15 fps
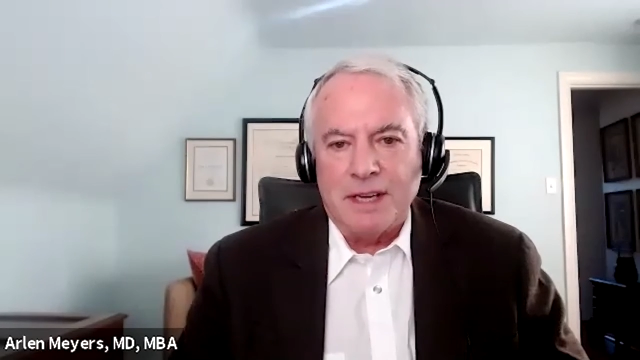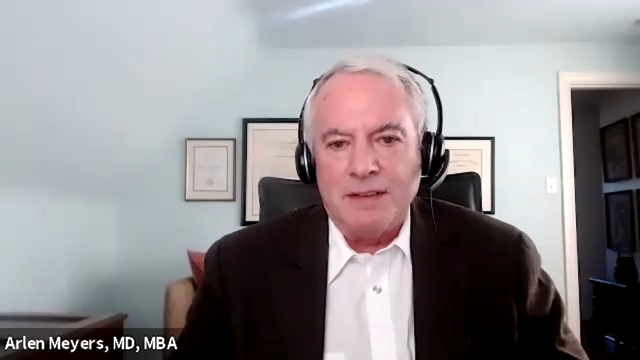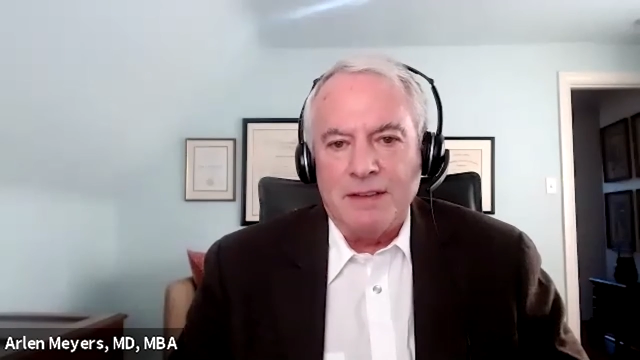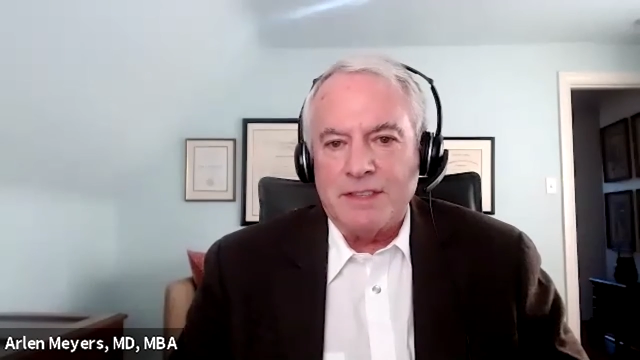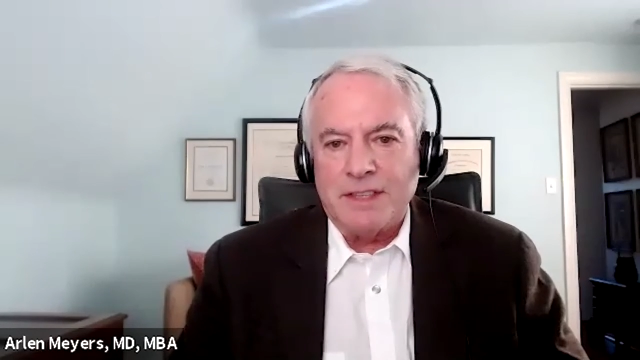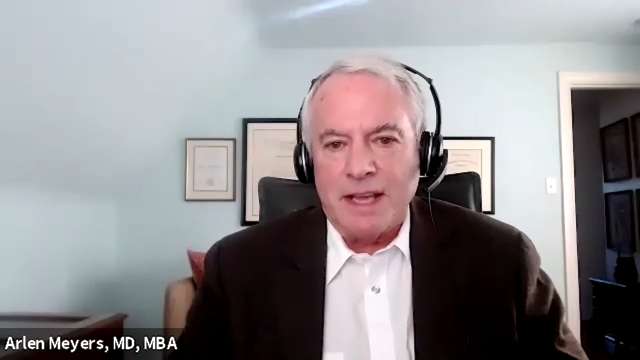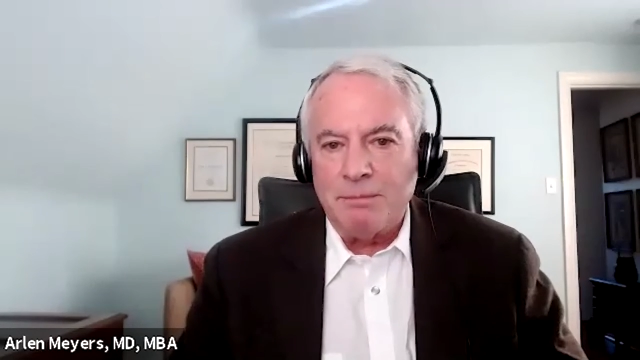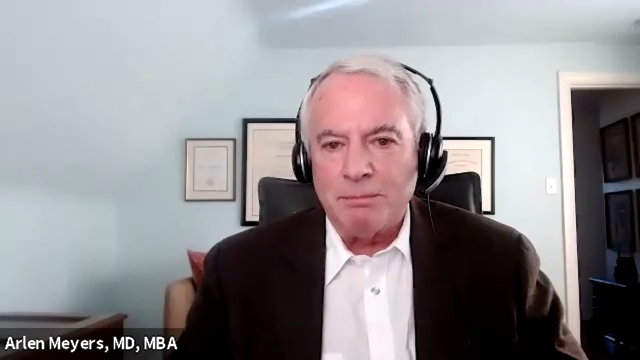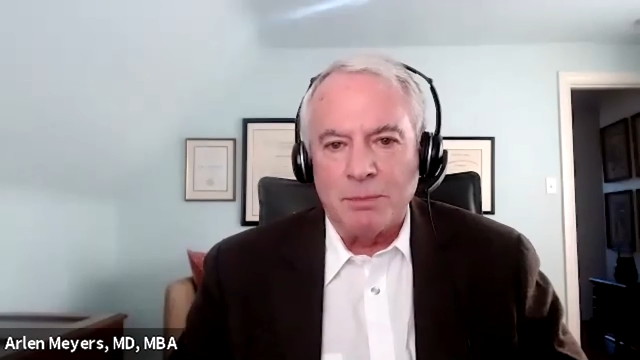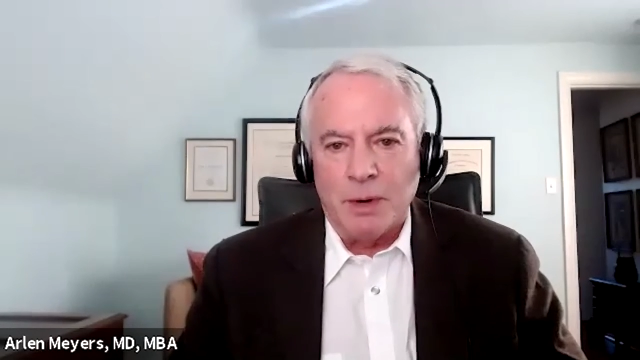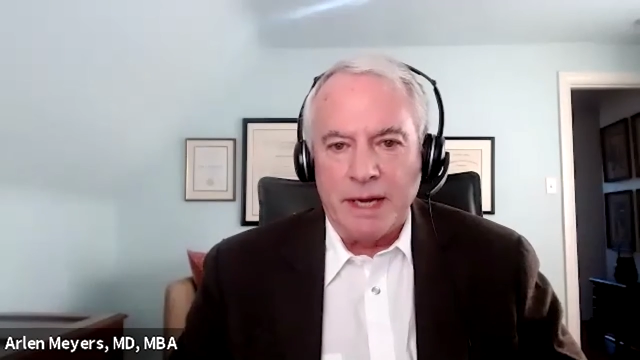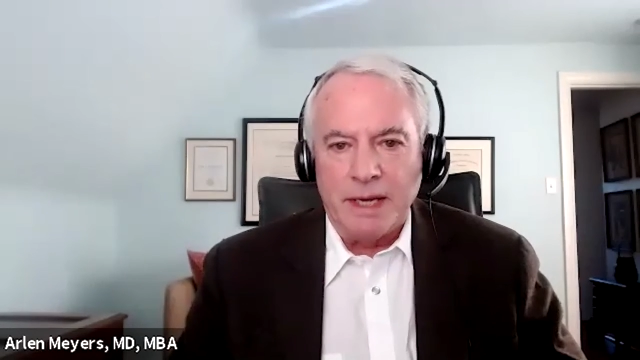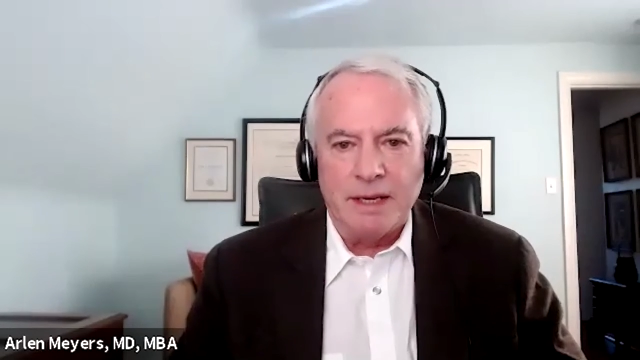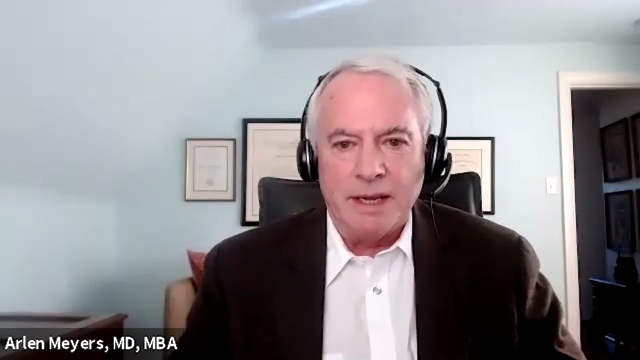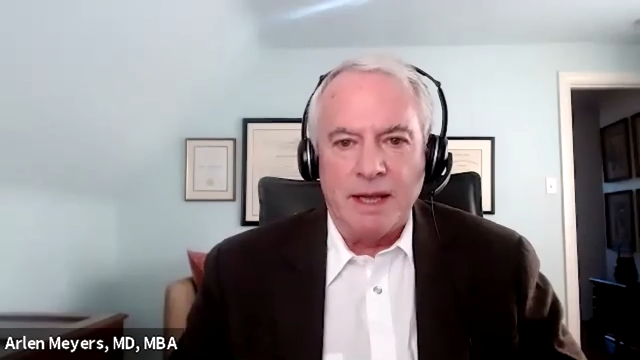saves them
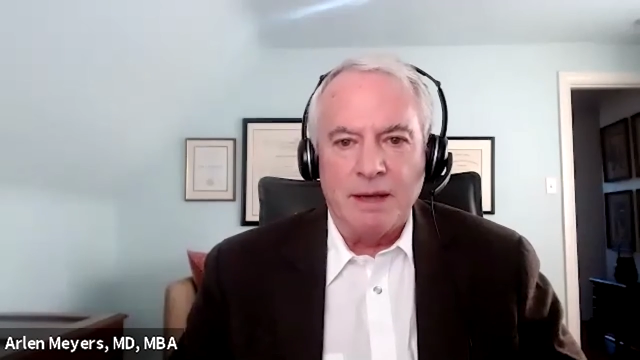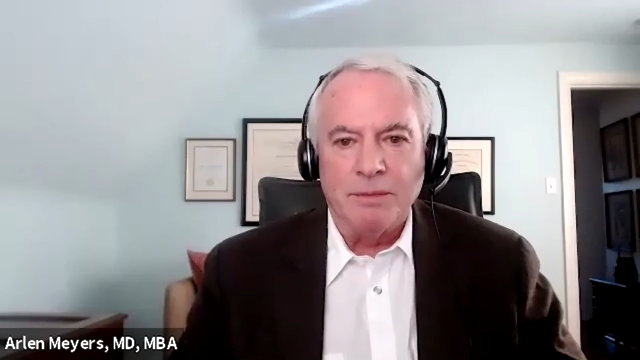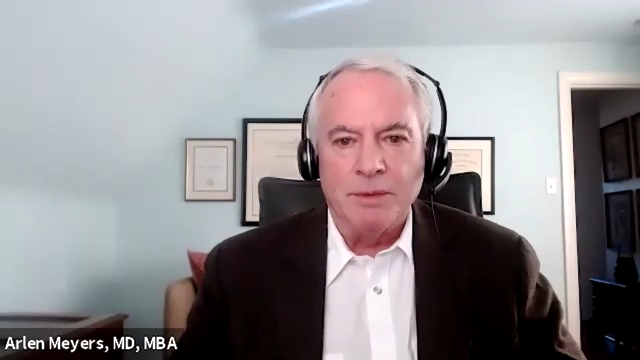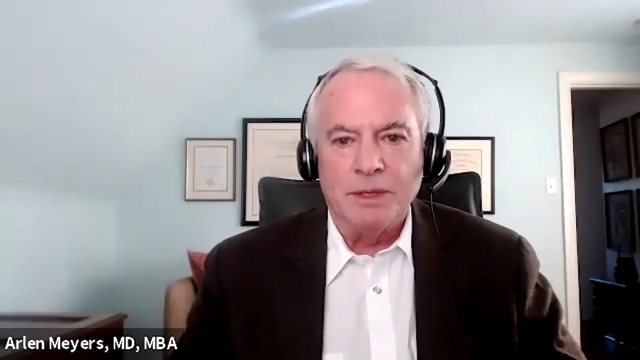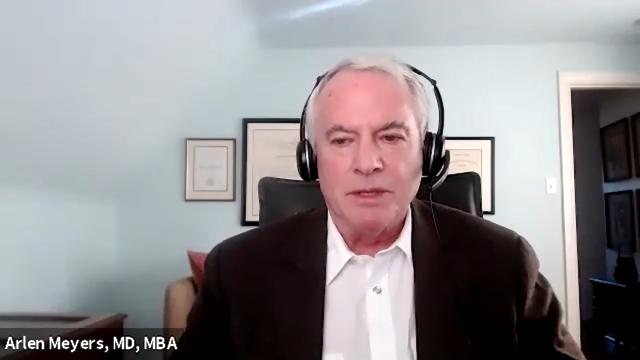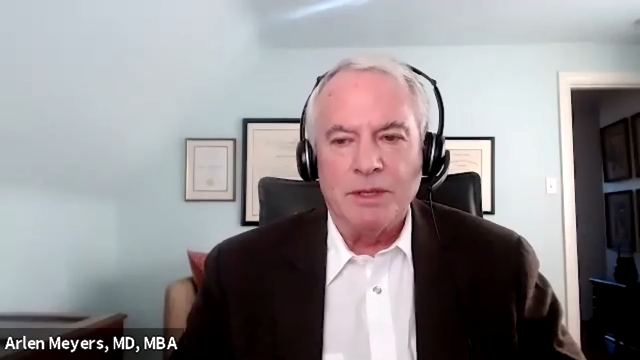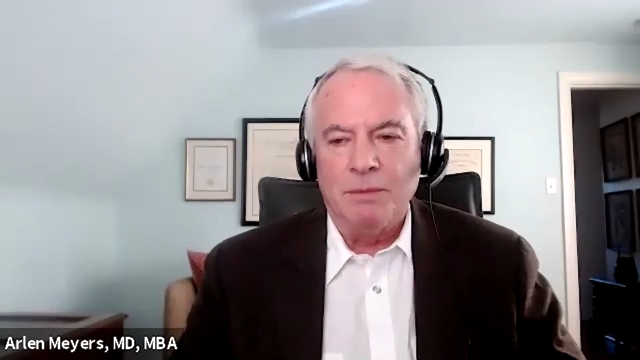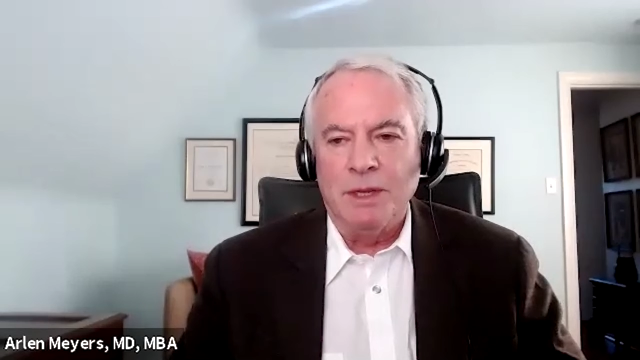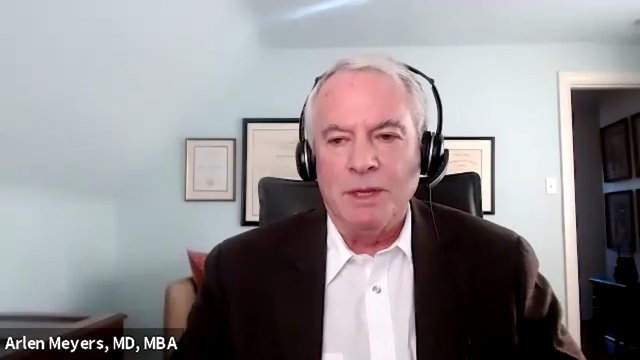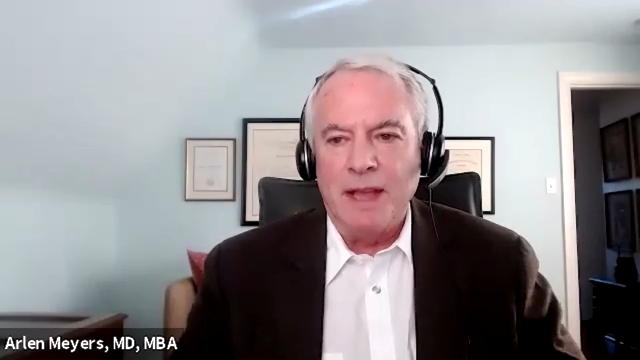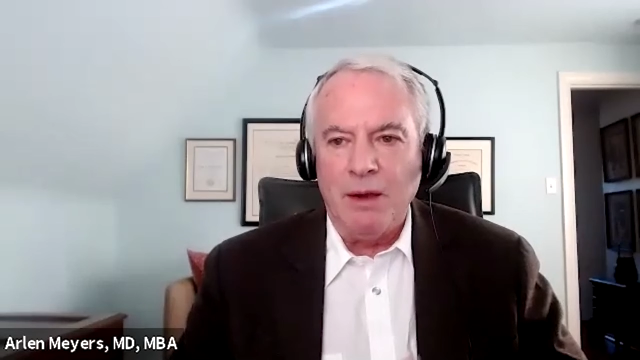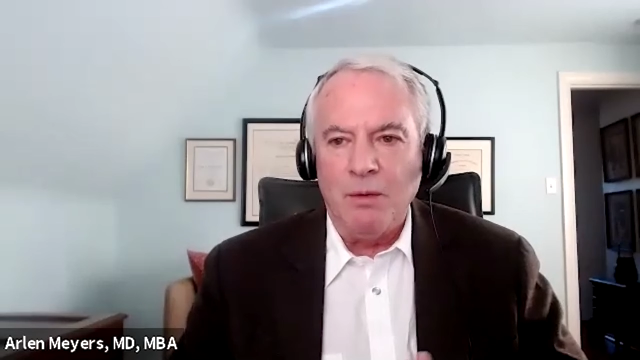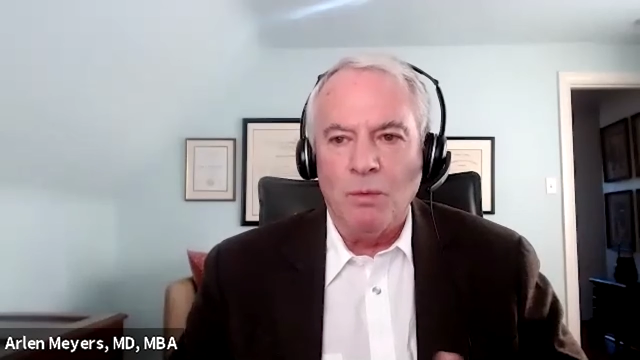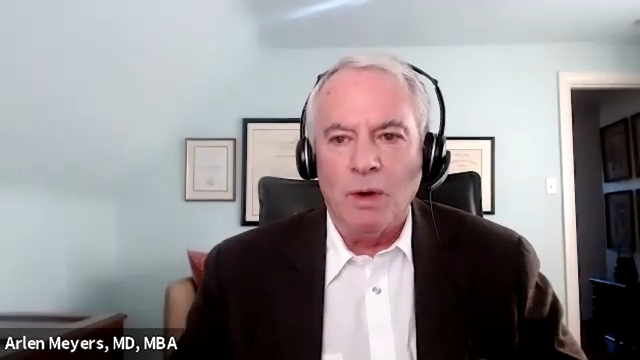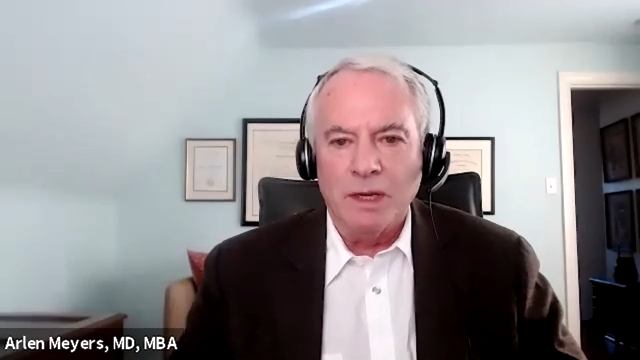brain damage. I
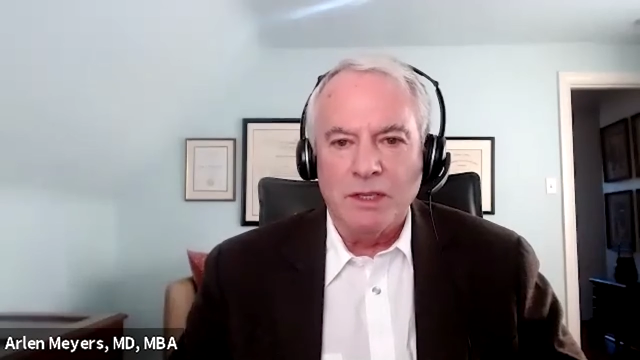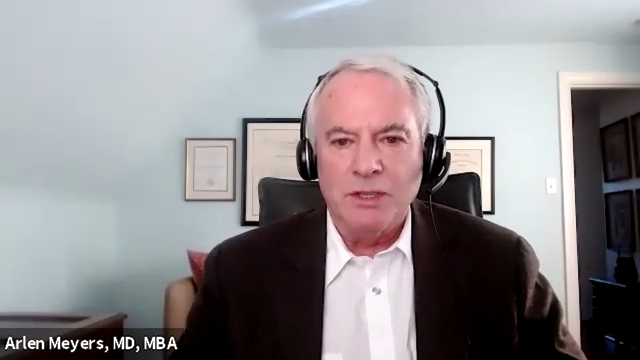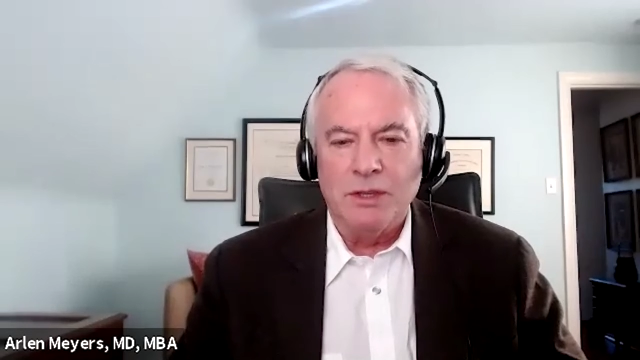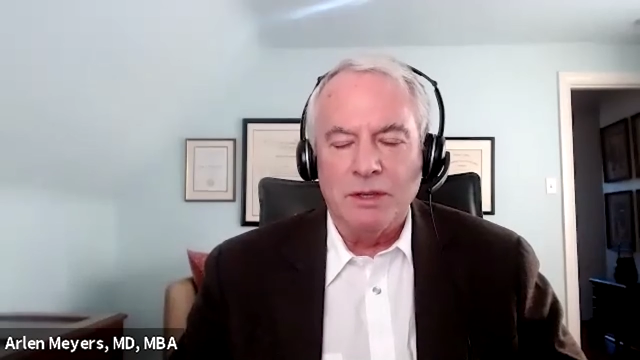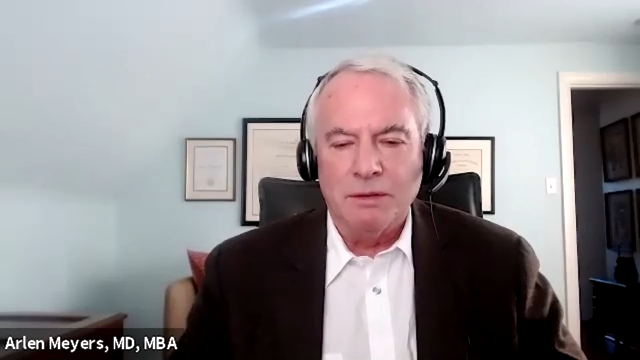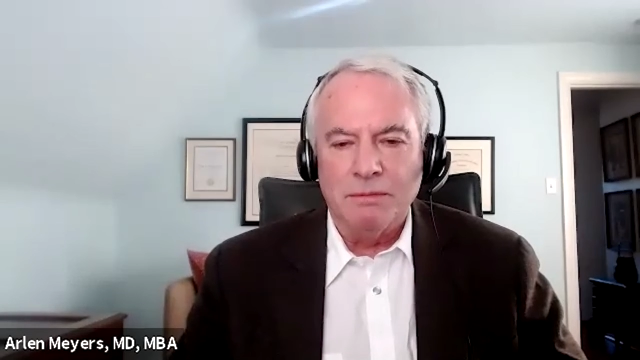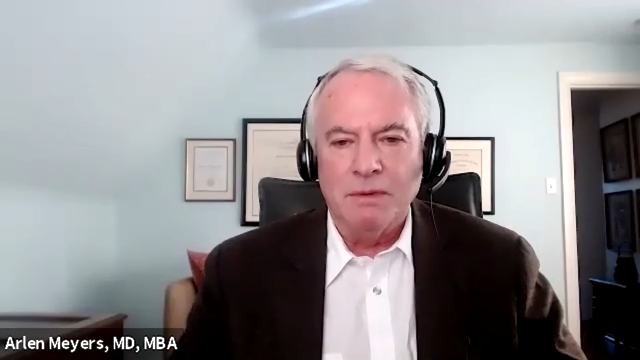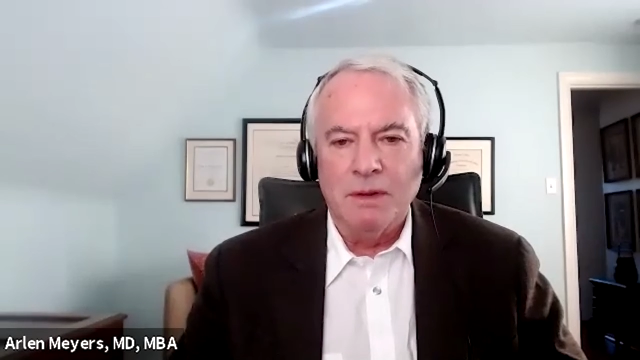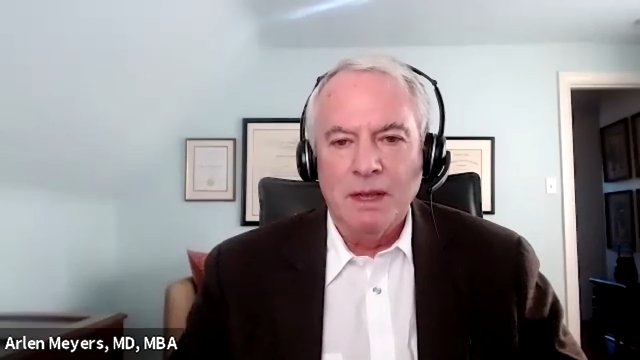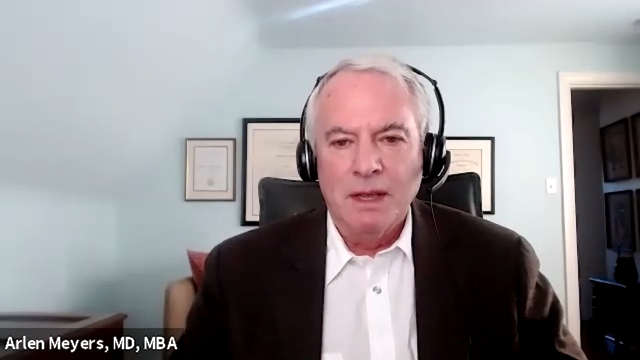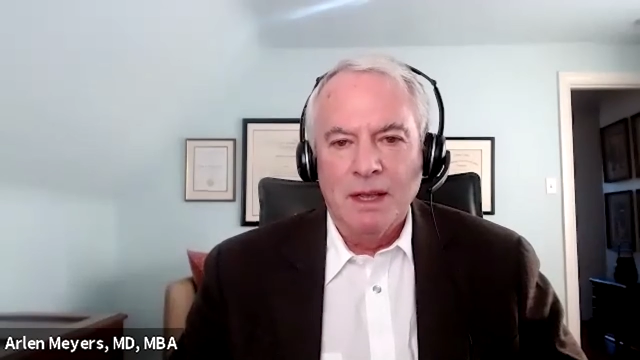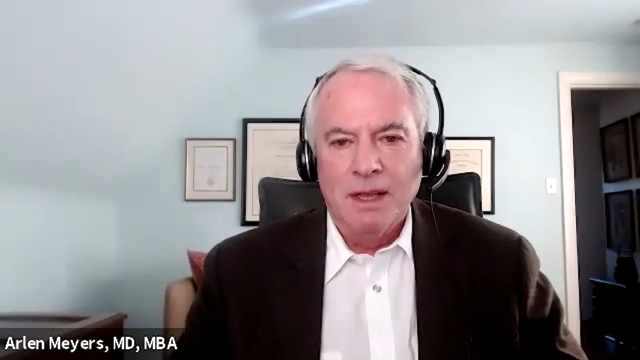mean, they want you to.